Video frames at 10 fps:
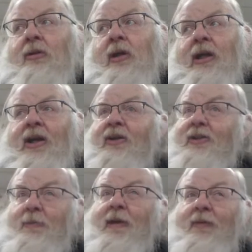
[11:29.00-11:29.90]
And I'll
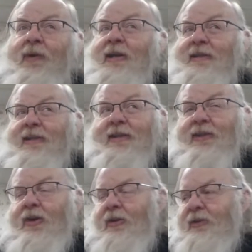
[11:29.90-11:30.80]
explain why it's
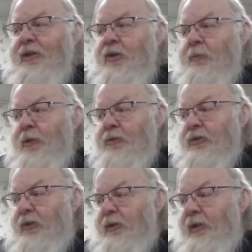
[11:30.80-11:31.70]
called neobo
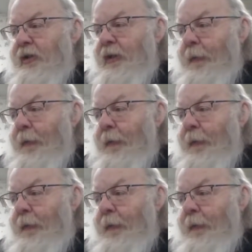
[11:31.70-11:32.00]
shortly.